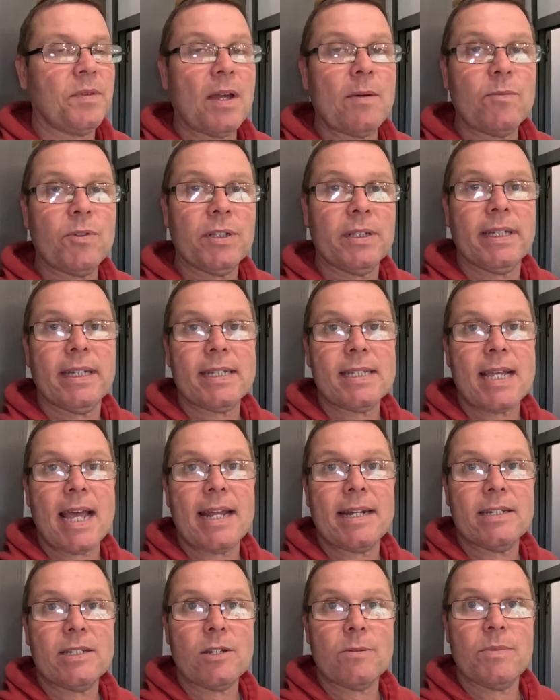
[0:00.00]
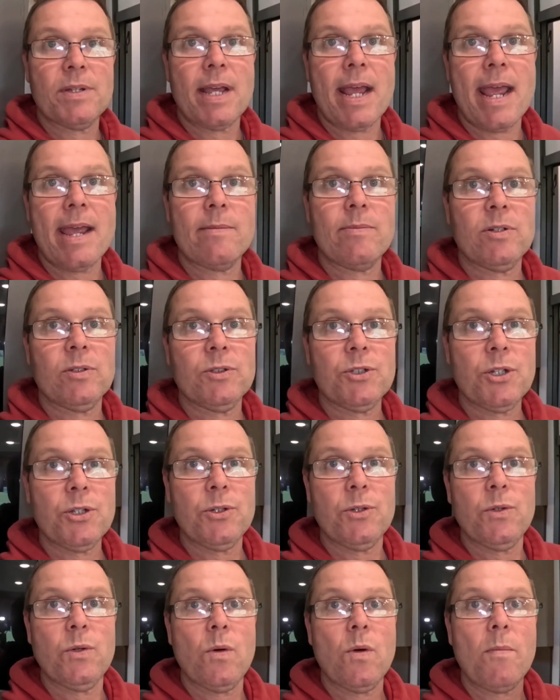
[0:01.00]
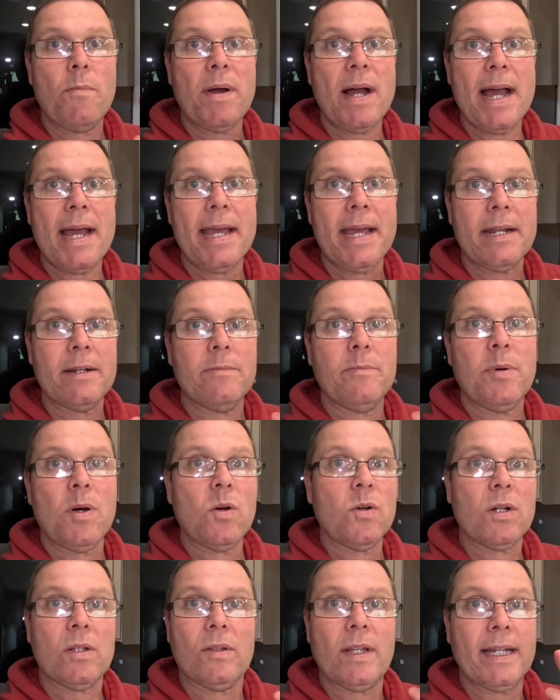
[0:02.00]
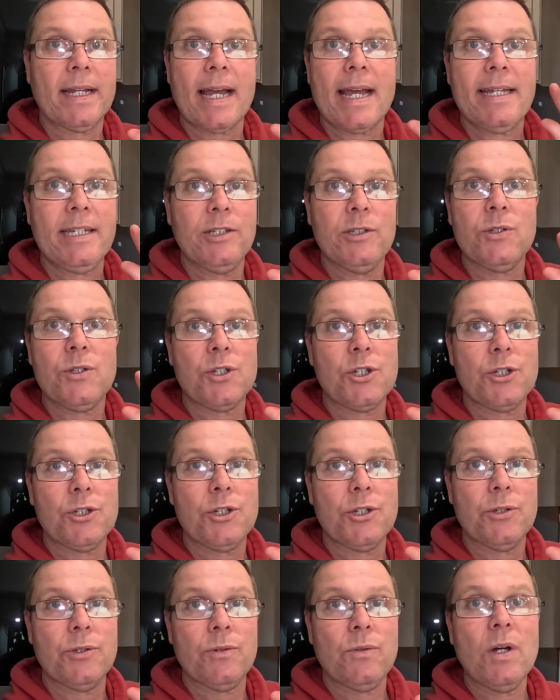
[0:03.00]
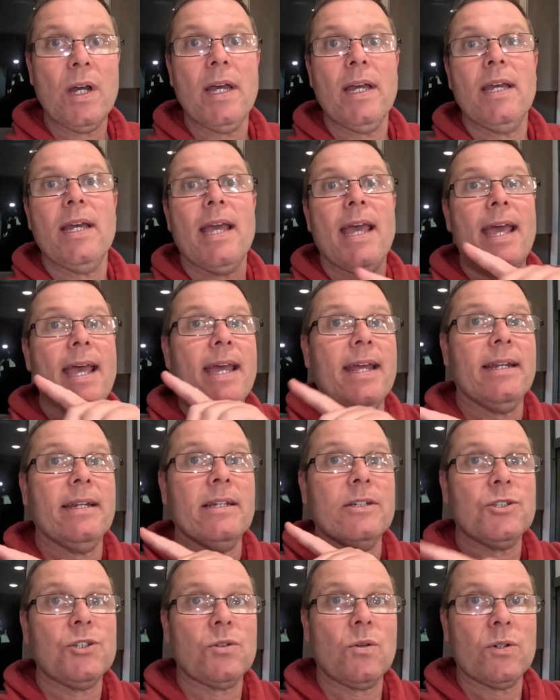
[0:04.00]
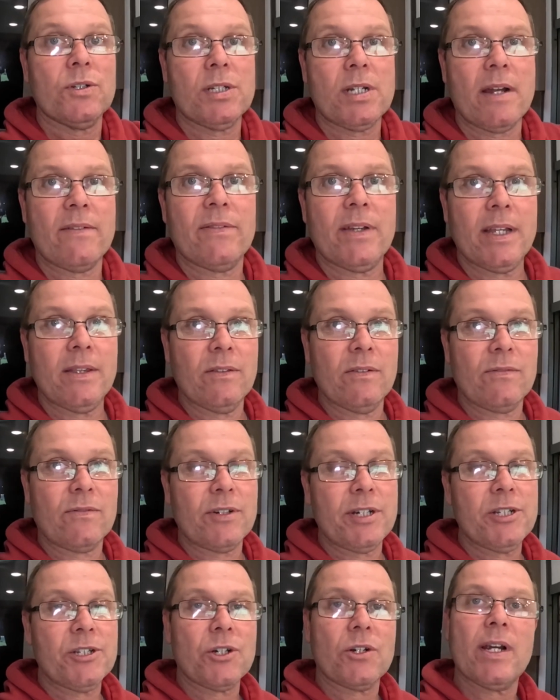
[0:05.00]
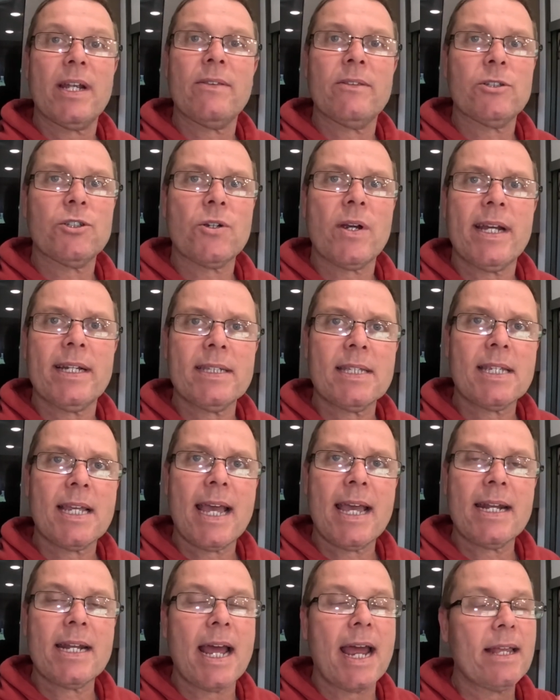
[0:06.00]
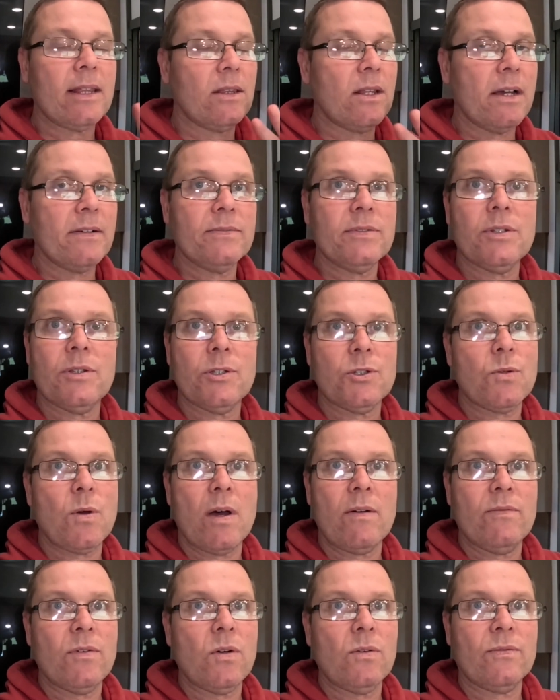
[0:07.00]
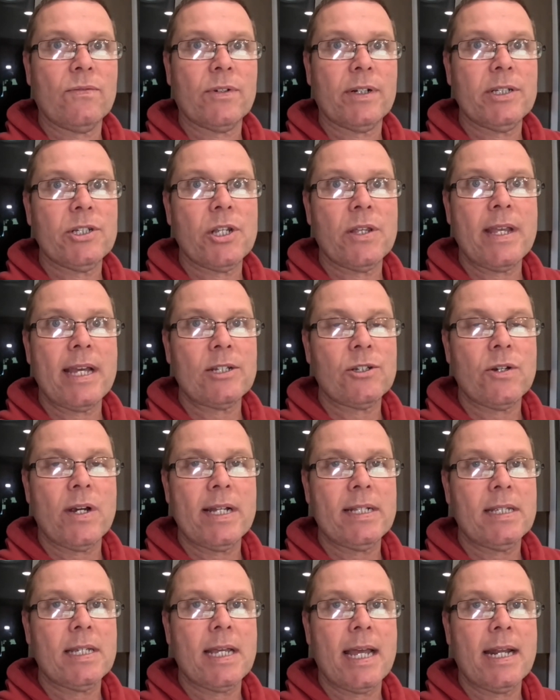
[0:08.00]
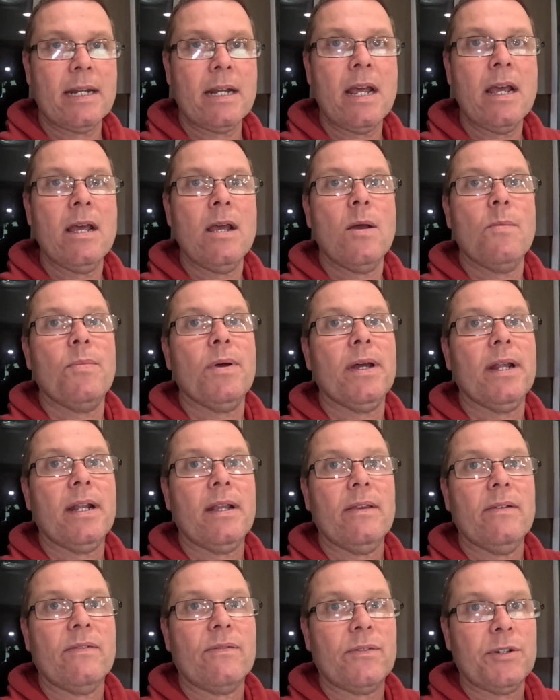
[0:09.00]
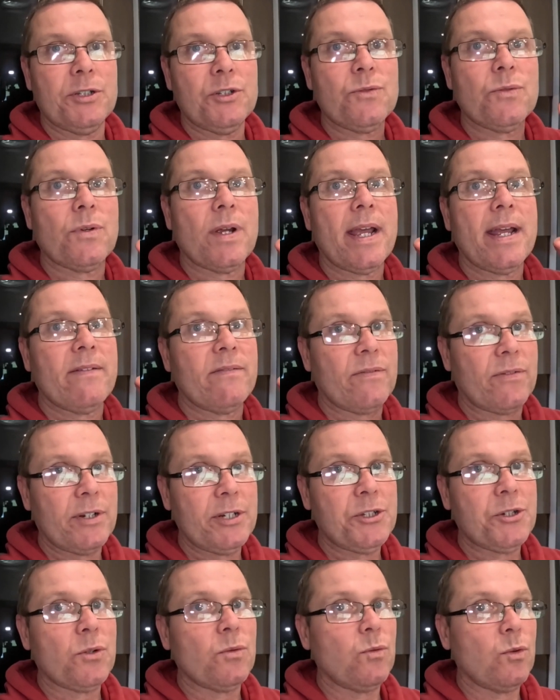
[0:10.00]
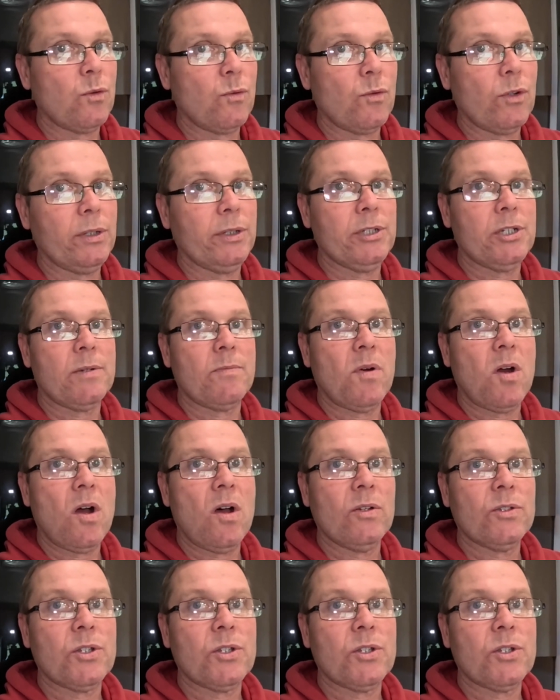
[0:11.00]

I'm really excited to be able to buy in bulk like I used to do and store stuff in the freezer. In the Transcend, I loved the 12-volt fridge in that Transcend, but the fridge and freezer were really small.